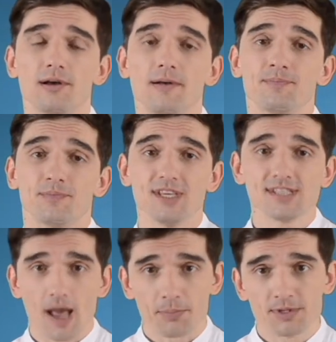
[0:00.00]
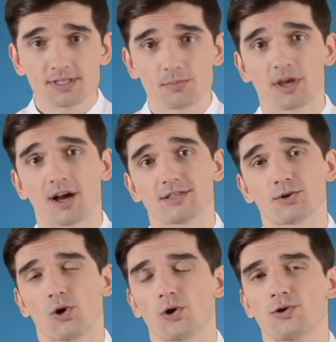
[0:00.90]
This happens because
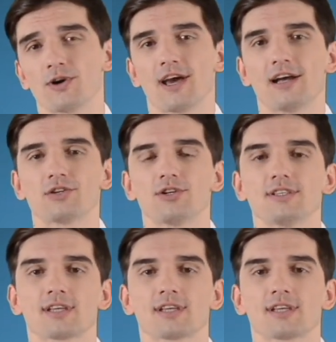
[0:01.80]
coronary arteries